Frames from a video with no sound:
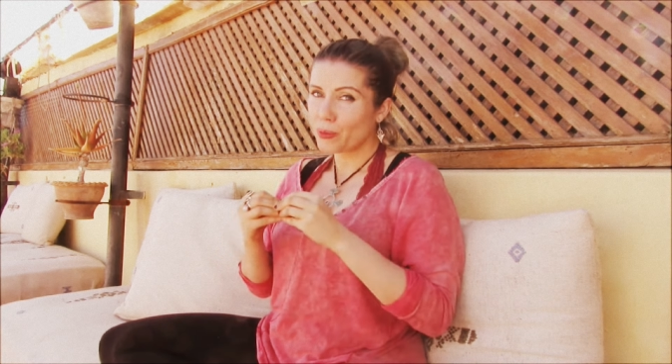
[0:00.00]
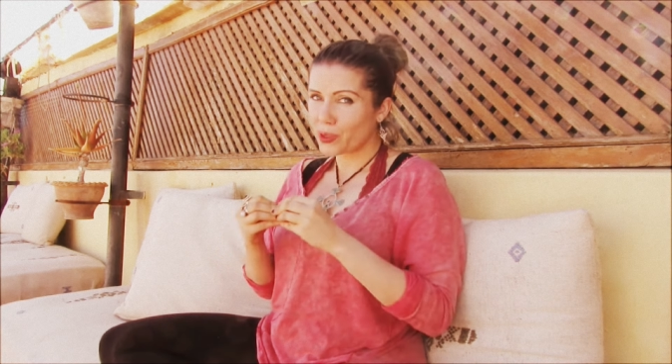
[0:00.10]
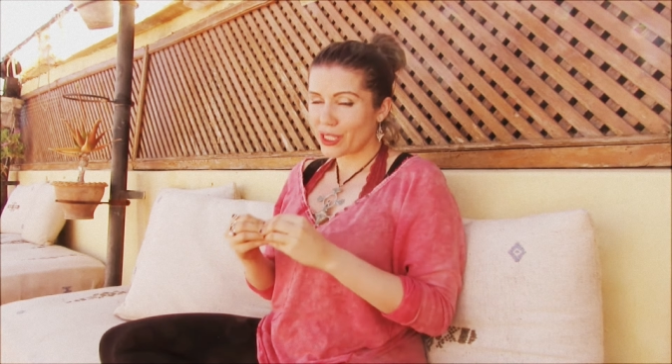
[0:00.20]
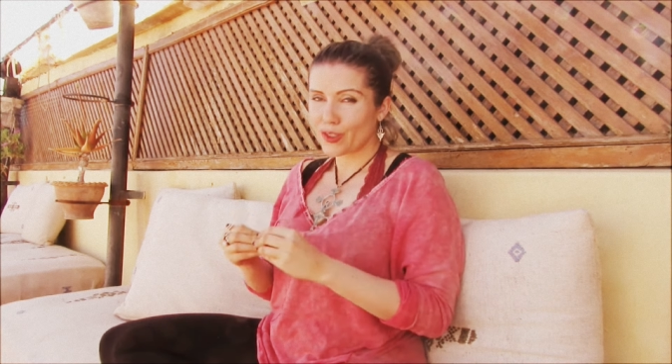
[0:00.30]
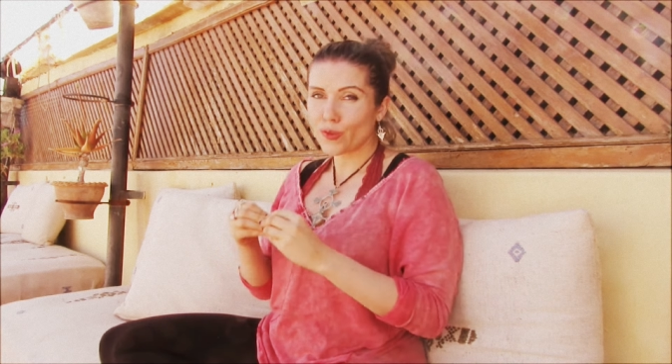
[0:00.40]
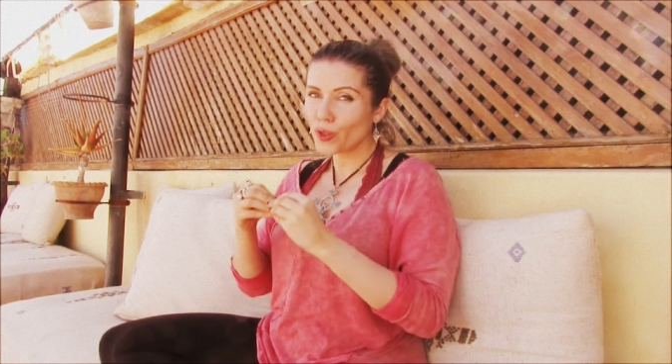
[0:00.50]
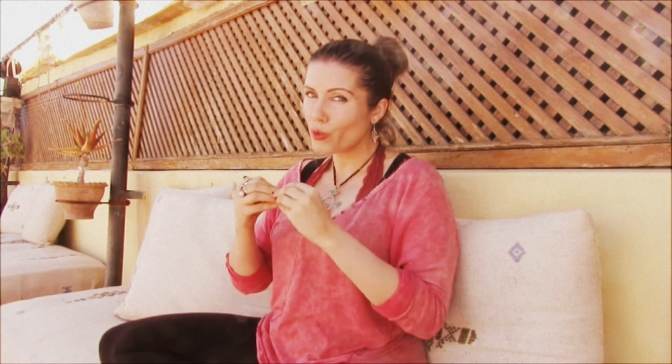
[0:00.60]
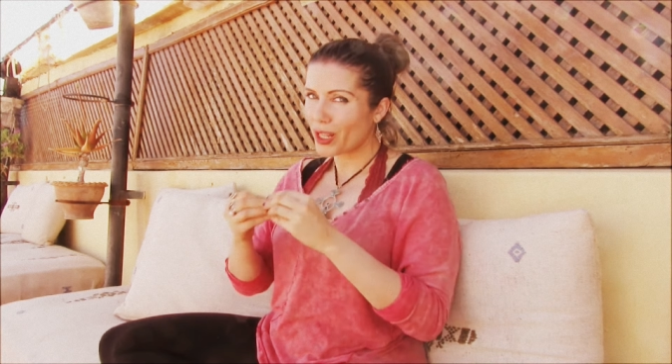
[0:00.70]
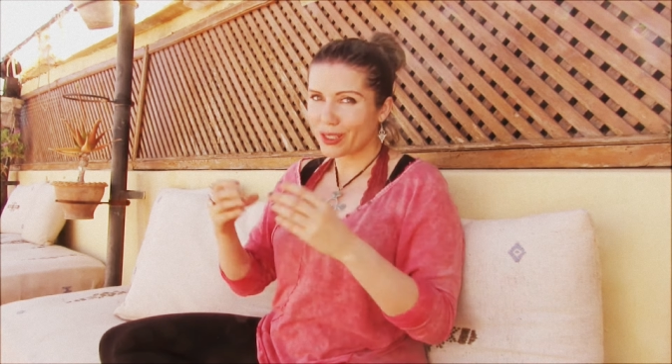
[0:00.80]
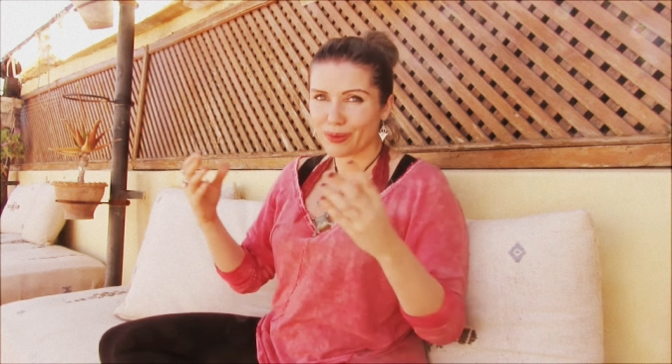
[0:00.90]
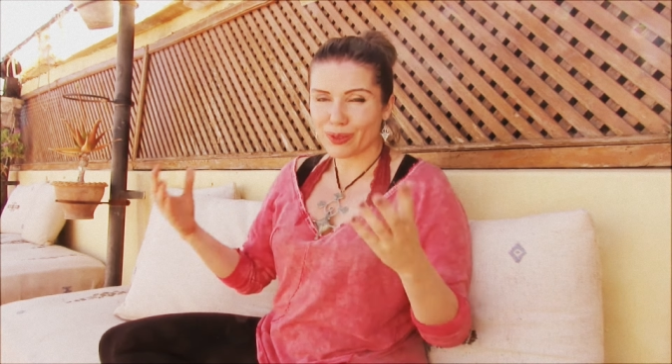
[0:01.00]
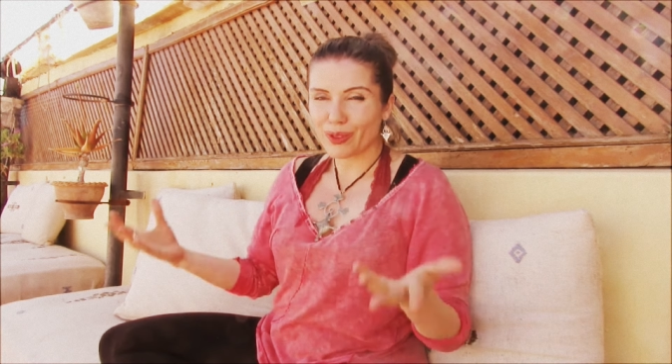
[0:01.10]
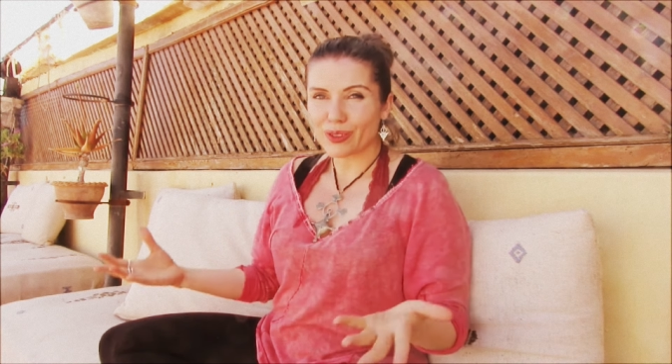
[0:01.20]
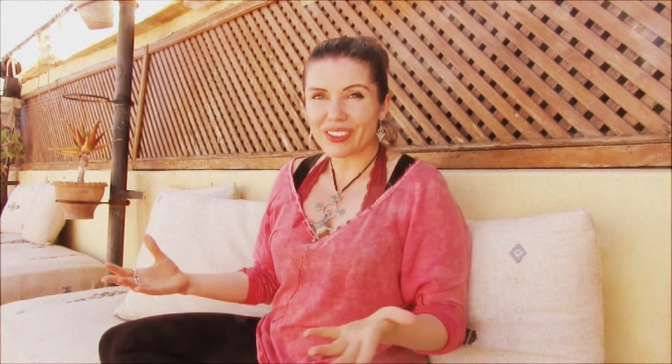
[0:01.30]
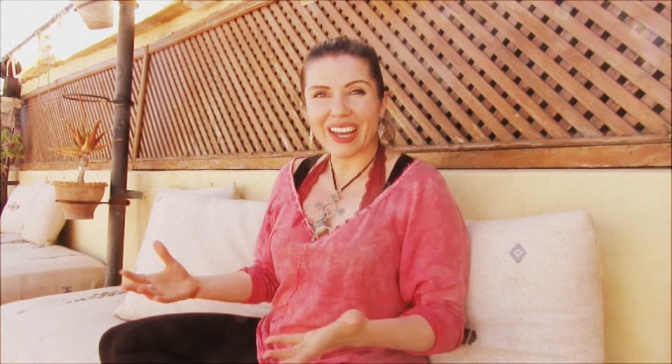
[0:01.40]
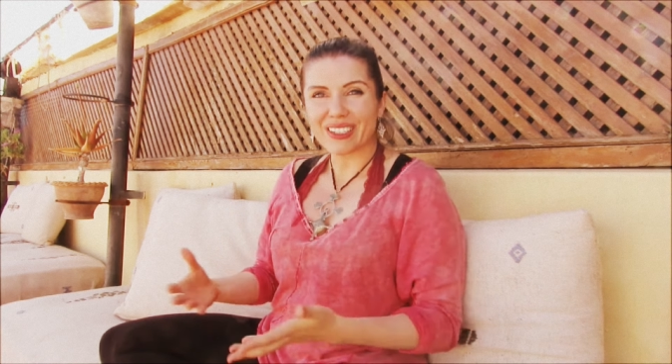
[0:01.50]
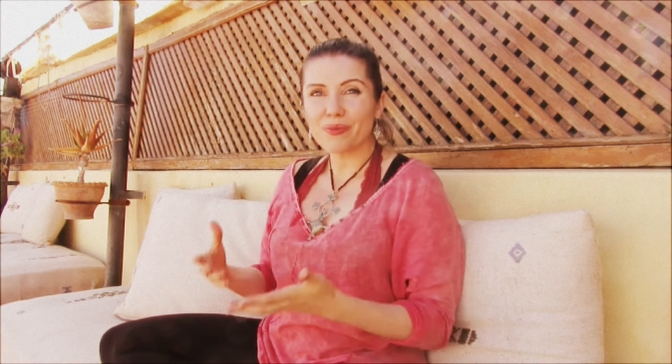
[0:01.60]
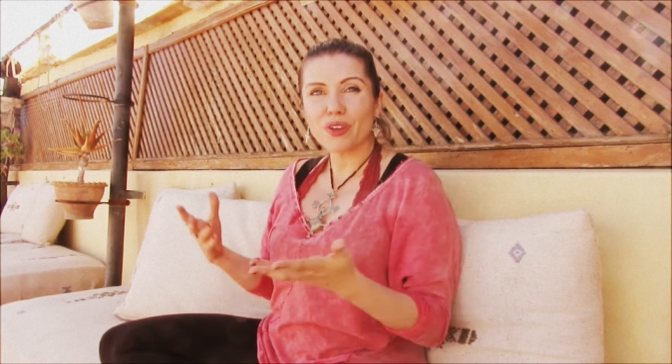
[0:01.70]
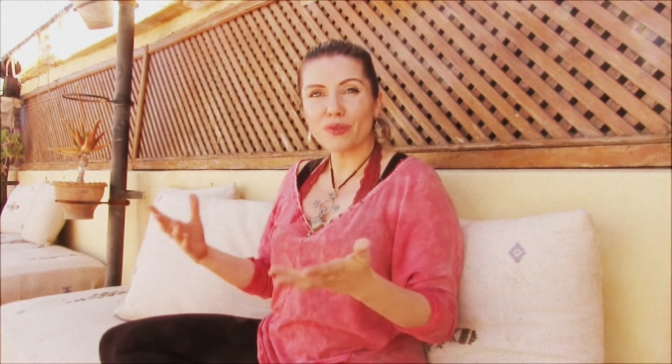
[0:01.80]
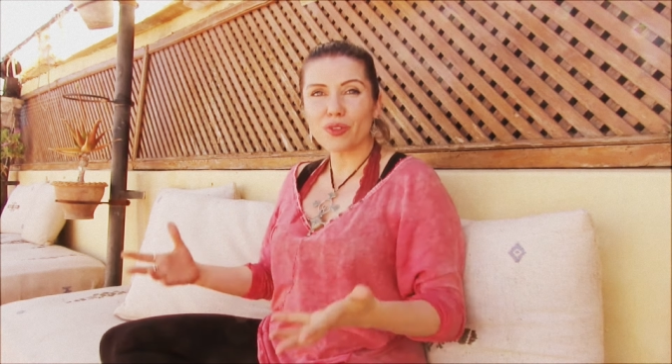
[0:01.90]
please feel welcome to contact
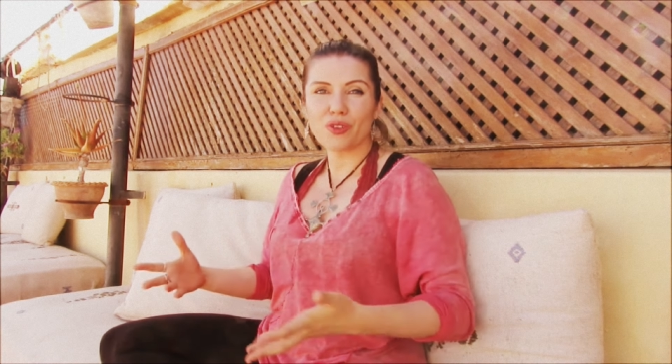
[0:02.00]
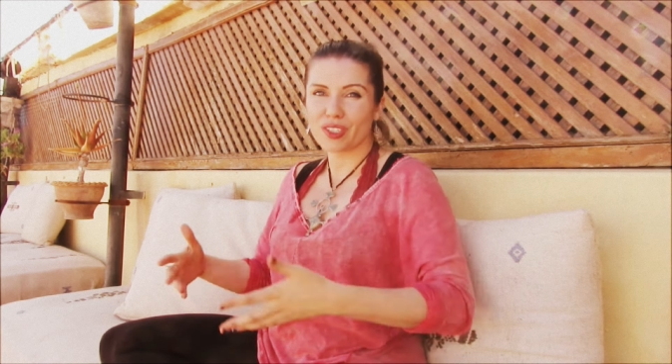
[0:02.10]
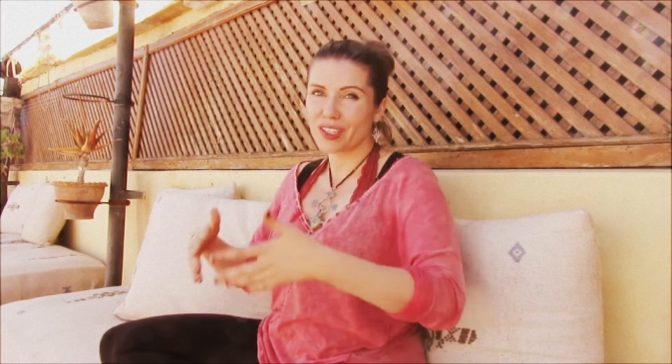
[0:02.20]
me, of course,